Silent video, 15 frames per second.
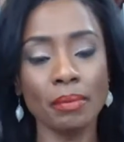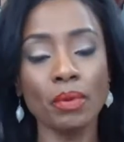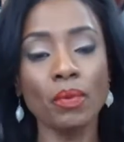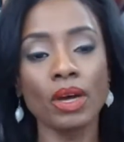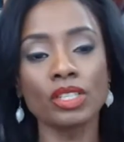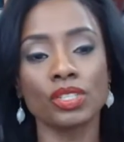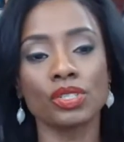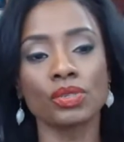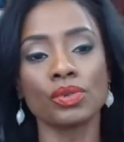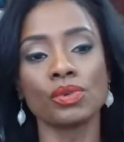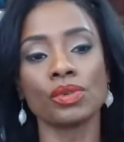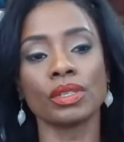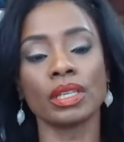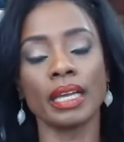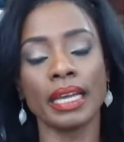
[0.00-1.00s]
one
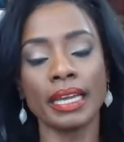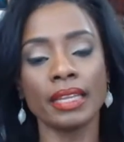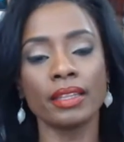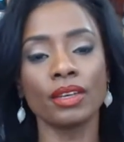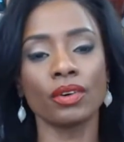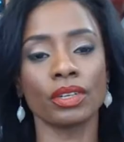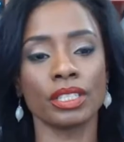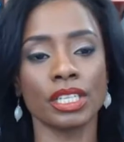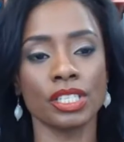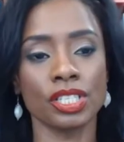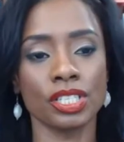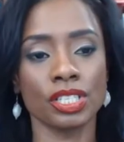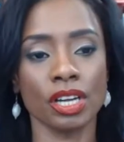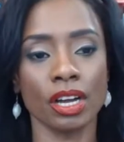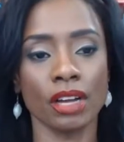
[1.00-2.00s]
tool in the
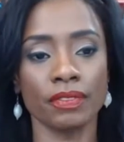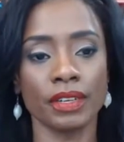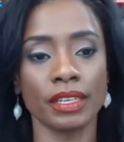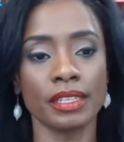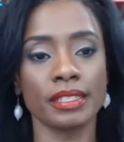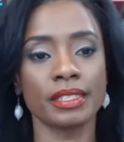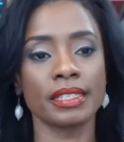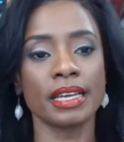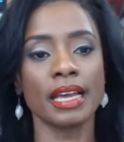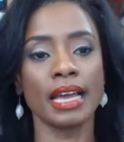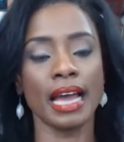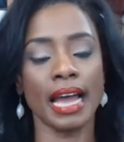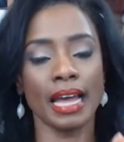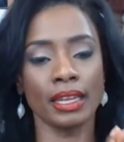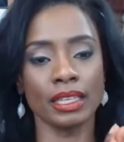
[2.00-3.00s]
audacious confidence,
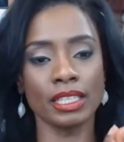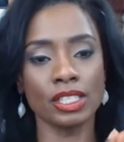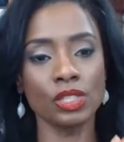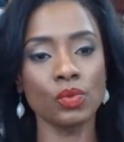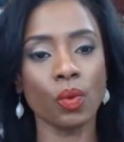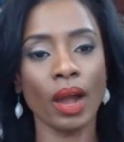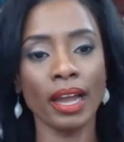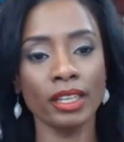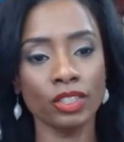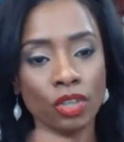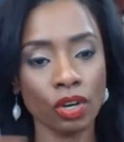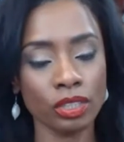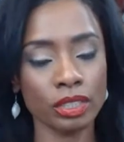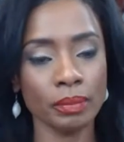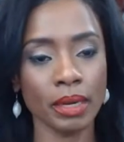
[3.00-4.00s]
and this is why I
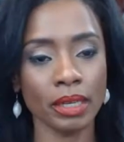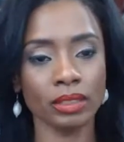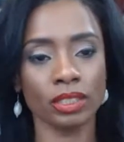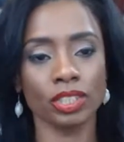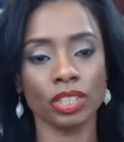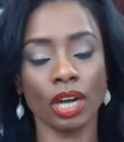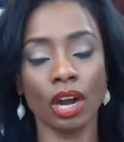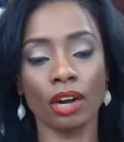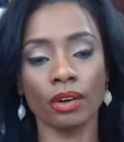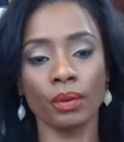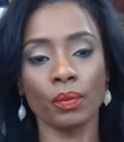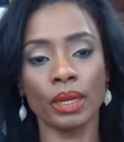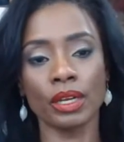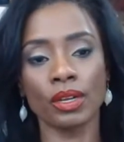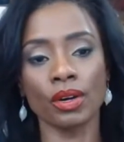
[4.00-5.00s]
talked about the
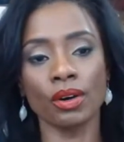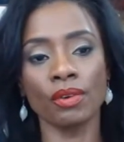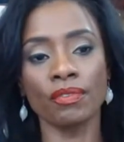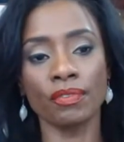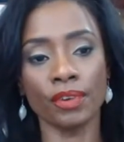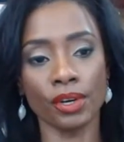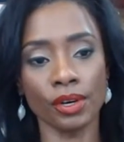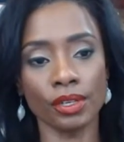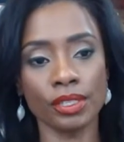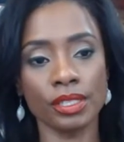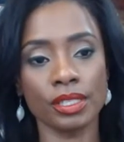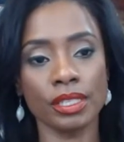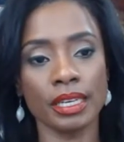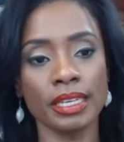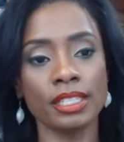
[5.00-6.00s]
Johari window
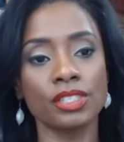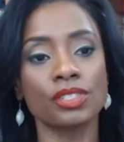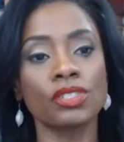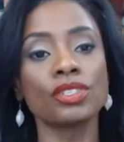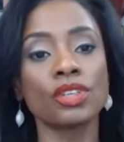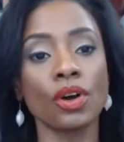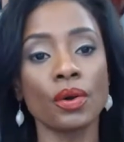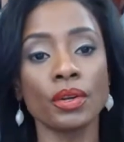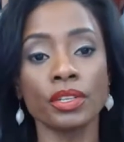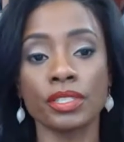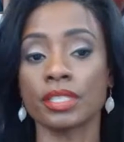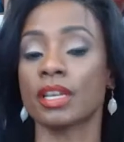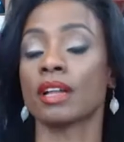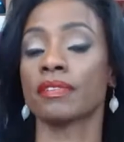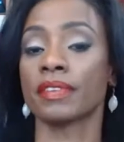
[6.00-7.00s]
first, is to know
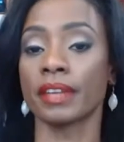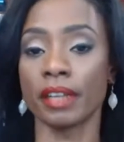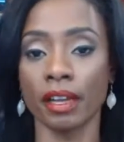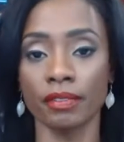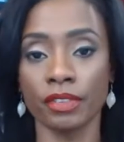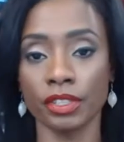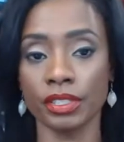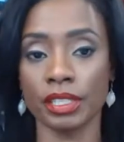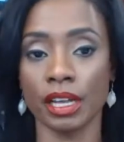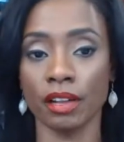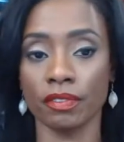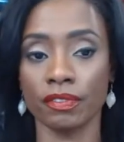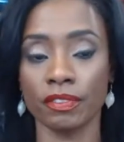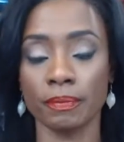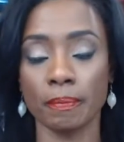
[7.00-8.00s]
yourself and love yourself.